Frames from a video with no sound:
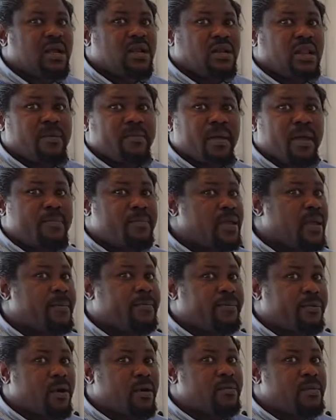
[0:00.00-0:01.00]
there may be a
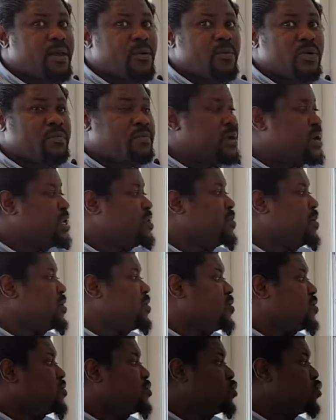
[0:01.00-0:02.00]
problem with management
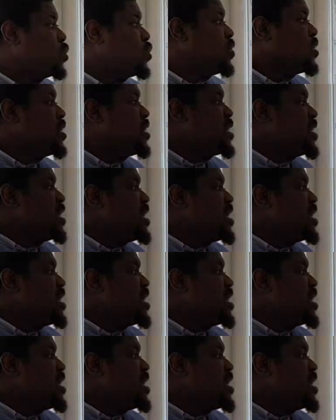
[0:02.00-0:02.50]
control.